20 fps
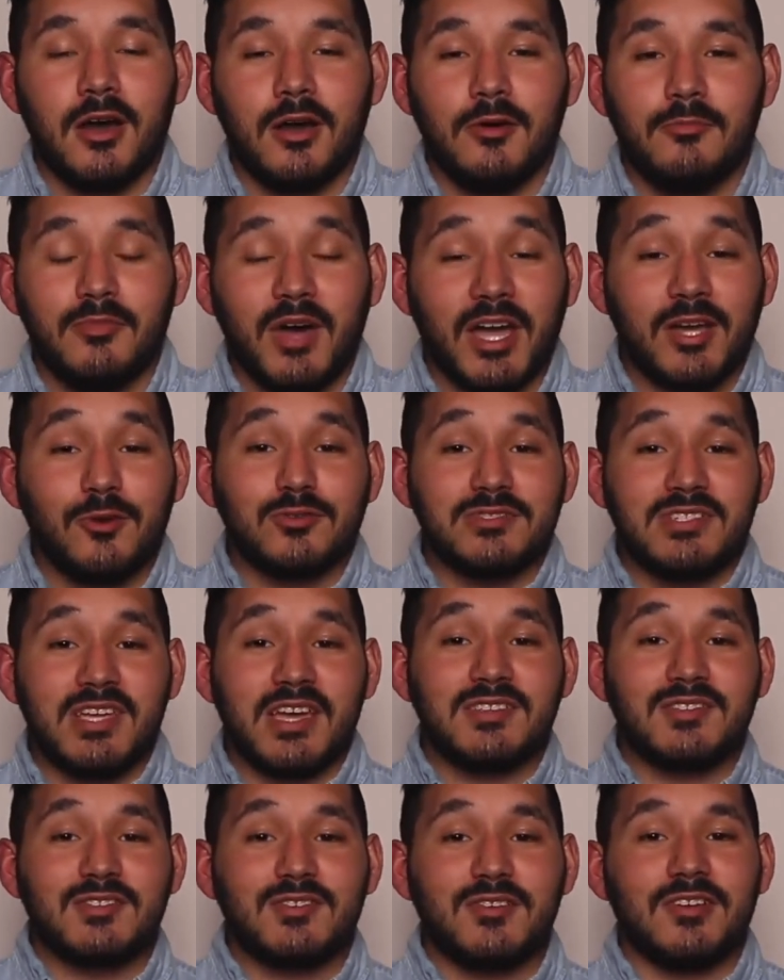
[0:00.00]
Michael
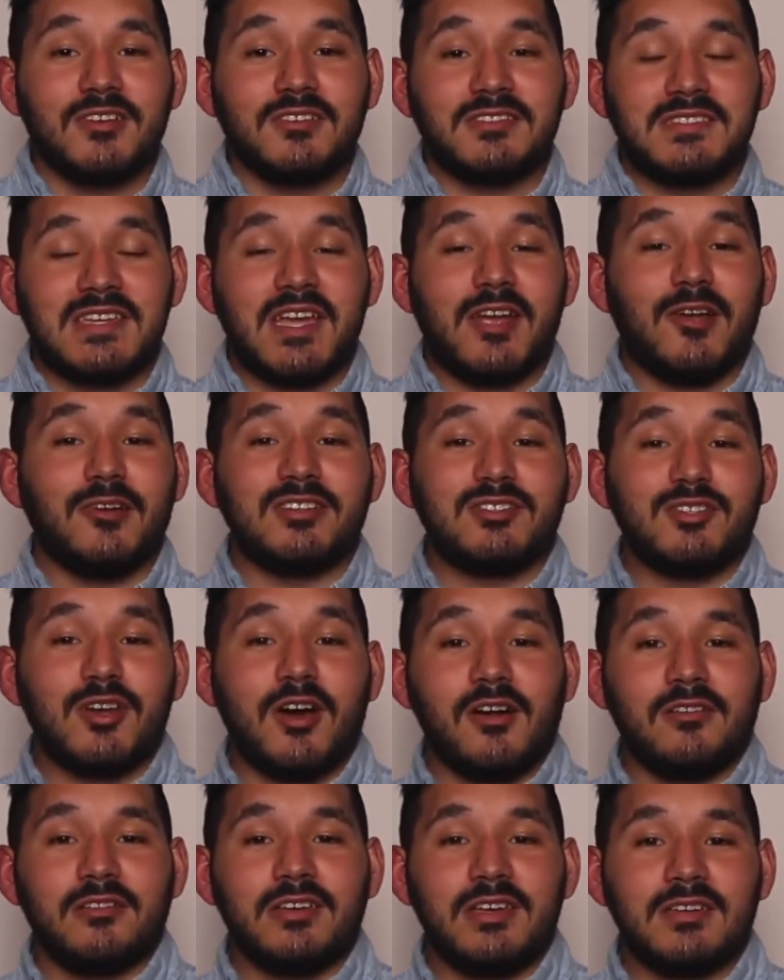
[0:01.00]
Chester, Terry
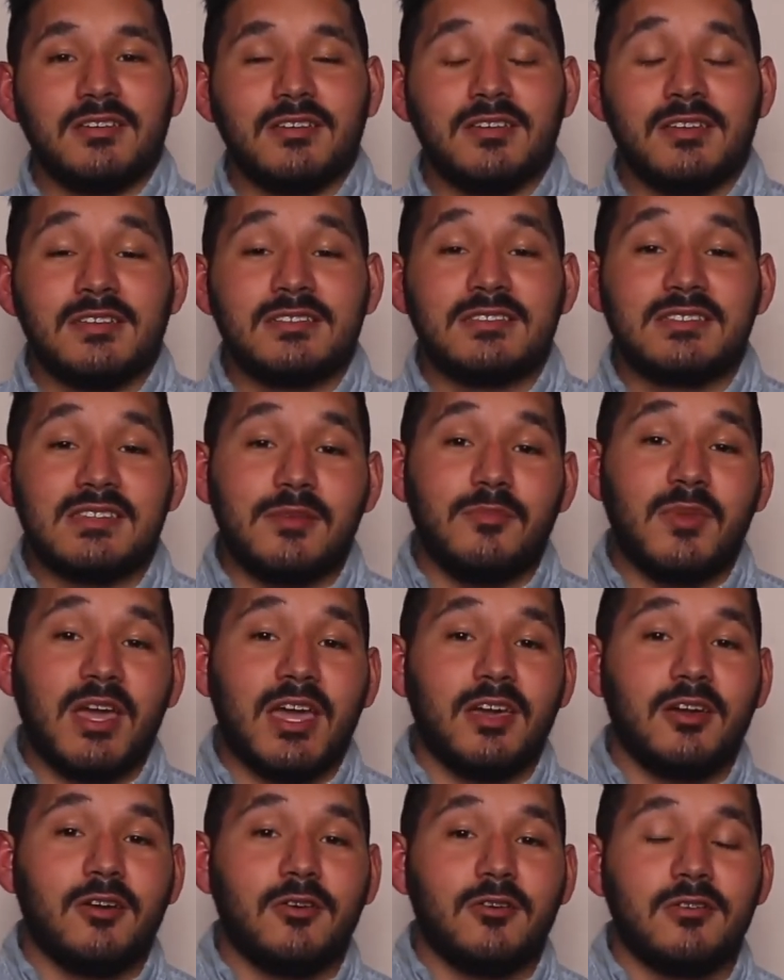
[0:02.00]
Jolly, Tim
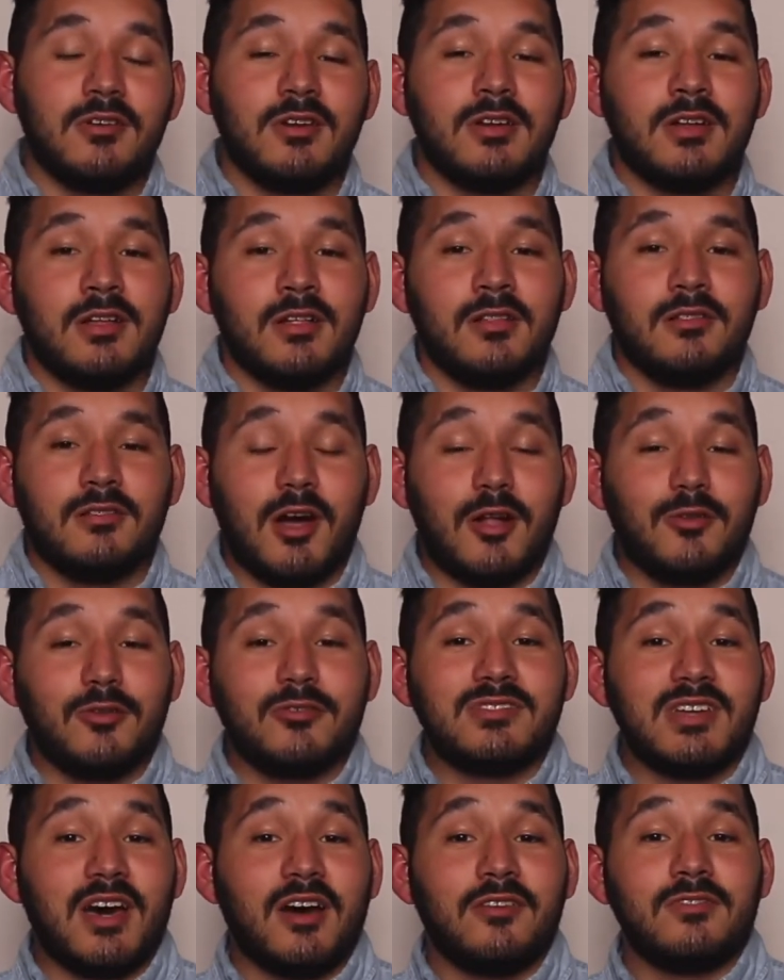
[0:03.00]
Hale,
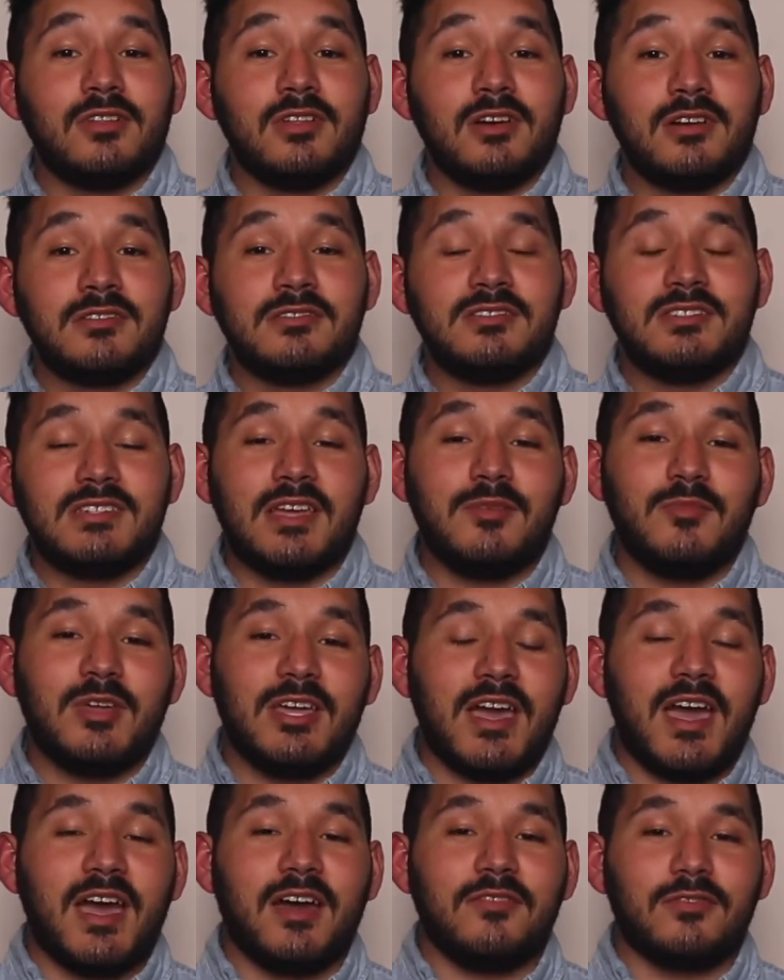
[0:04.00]
Lalo Davila,
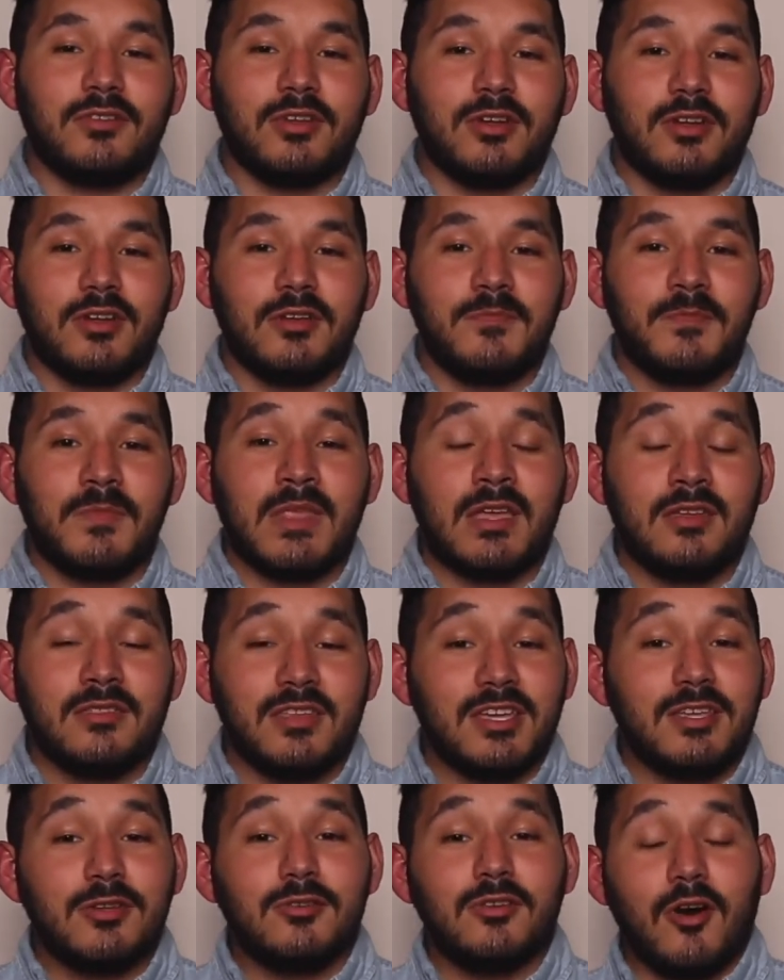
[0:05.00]
Jamie Hafner.
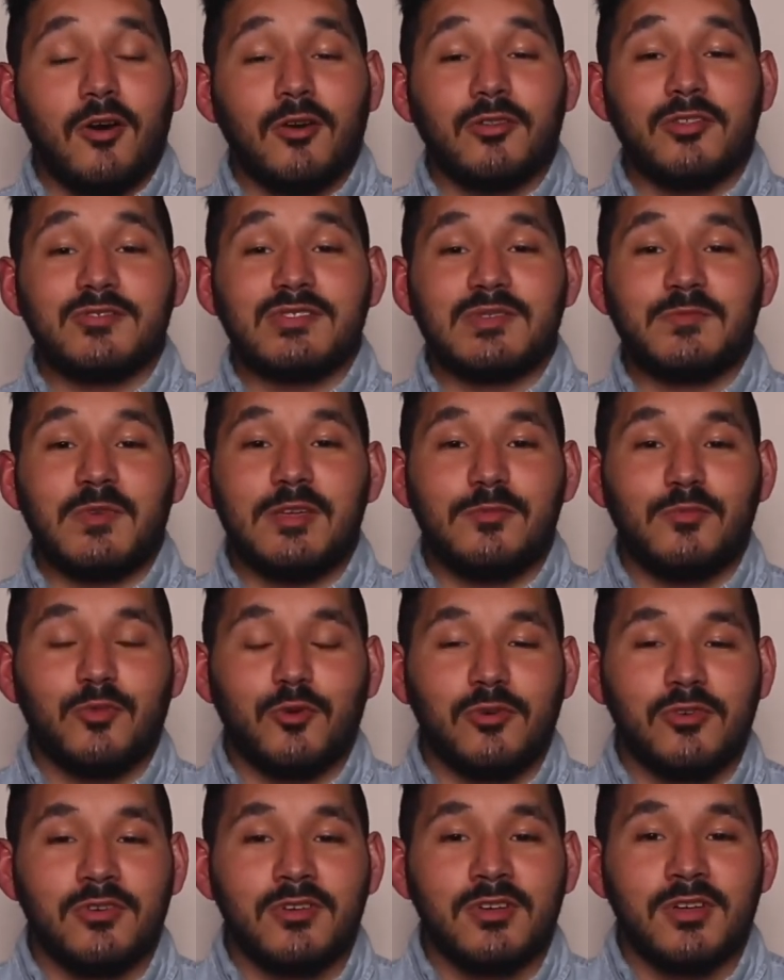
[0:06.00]
Thank you to all those
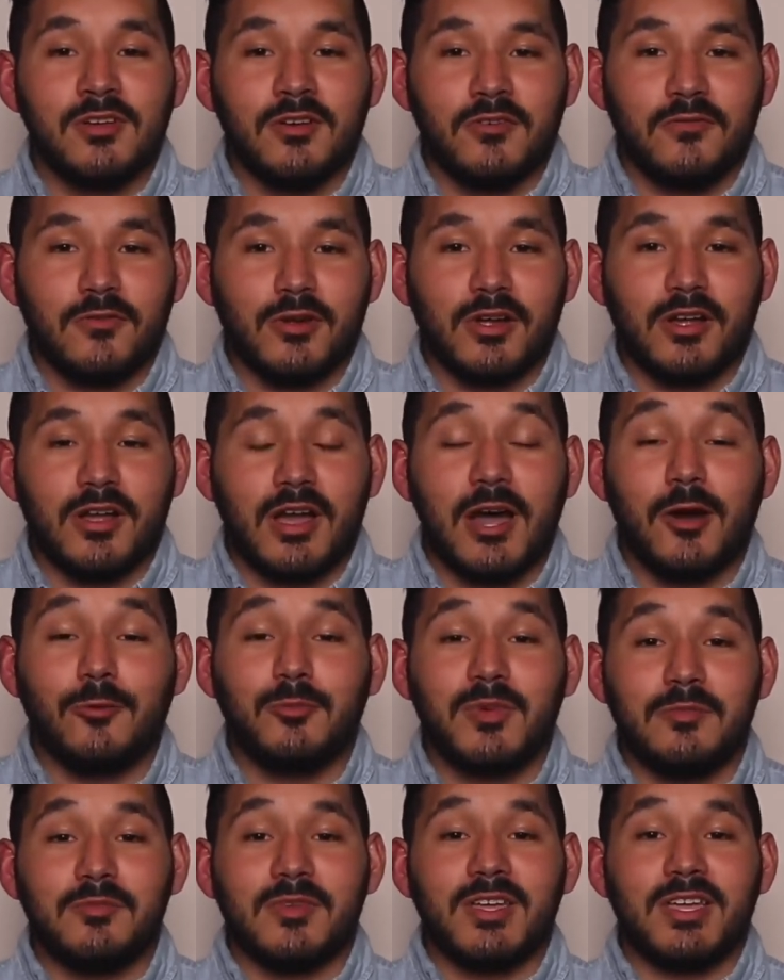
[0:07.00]
people for
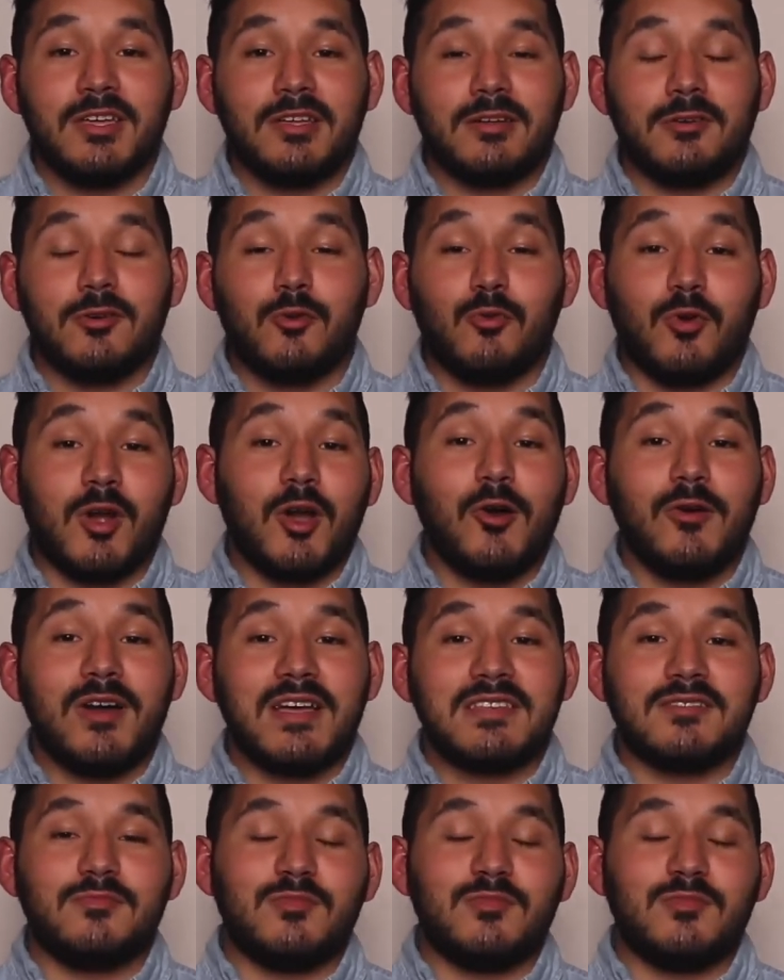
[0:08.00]
helping me grow as a